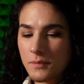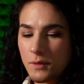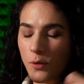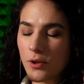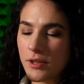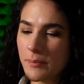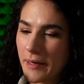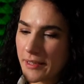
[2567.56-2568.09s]

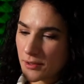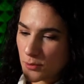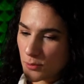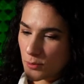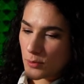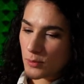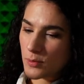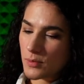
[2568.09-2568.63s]
Going back
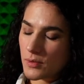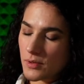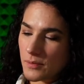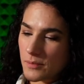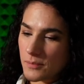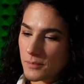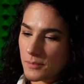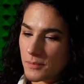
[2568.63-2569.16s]
to
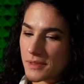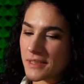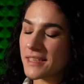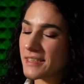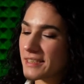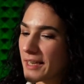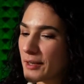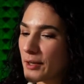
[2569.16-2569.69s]

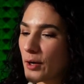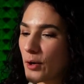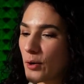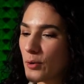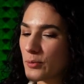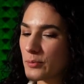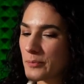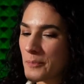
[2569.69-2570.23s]

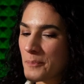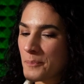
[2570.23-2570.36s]
Cicero